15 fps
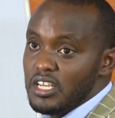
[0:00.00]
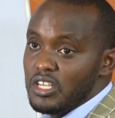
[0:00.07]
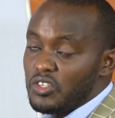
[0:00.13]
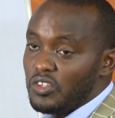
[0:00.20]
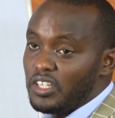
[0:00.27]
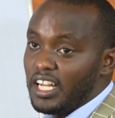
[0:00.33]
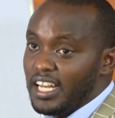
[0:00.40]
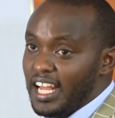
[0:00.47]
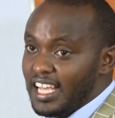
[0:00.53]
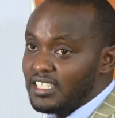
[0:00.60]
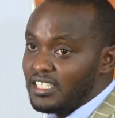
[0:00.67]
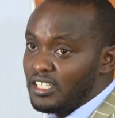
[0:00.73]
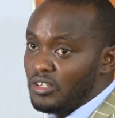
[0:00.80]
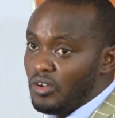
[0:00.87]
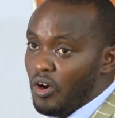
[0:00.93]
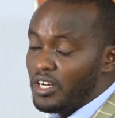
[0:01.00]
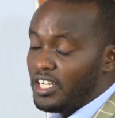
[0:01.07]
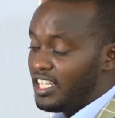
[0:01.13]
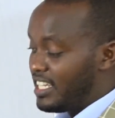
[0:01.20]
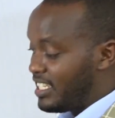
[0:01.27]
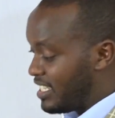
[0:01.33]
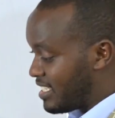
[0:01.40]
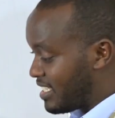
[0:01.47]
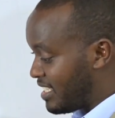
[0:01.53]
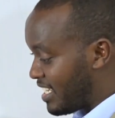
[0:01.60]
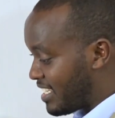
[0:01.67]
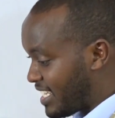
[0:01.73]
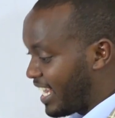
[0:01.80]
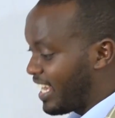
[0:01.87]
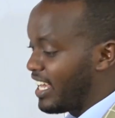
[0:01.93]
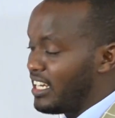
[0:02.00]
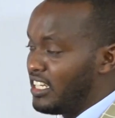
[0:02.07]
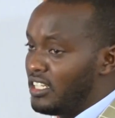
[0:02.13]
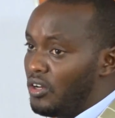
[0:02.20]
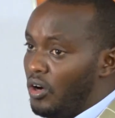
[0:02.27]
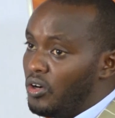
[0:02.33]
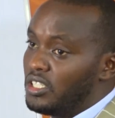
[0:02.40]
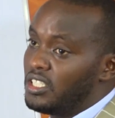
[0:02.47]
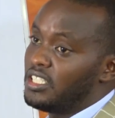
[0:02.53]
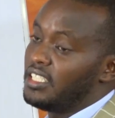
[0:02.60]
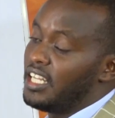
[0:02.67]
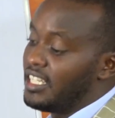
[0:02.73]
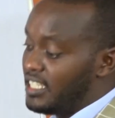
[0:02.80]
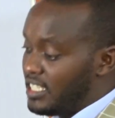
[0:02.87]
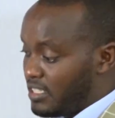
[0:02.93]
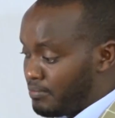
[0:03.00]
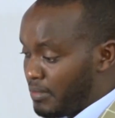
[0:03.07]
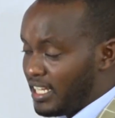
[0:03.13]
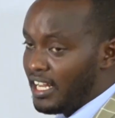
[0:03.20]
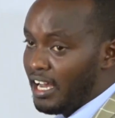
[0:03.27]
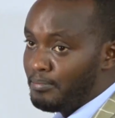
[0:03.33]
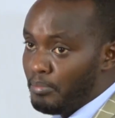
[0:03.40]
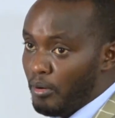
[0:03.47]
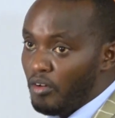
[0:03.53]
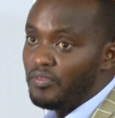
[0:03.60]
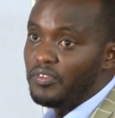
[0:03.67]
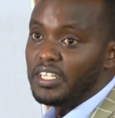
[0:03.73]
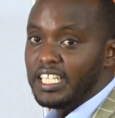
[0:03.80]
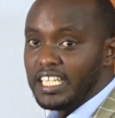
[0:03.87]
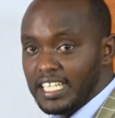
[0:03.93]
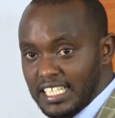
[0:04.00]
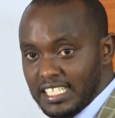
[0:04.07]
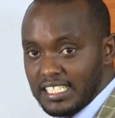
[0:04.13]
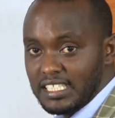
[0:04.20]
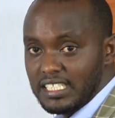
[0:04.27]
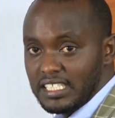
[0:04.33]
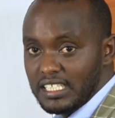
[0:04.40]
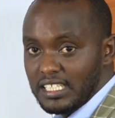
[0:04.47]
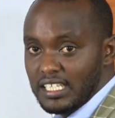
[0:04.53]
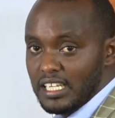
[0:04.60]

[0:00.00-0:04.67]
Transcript: So the next node, it is the second node that is made up of the list.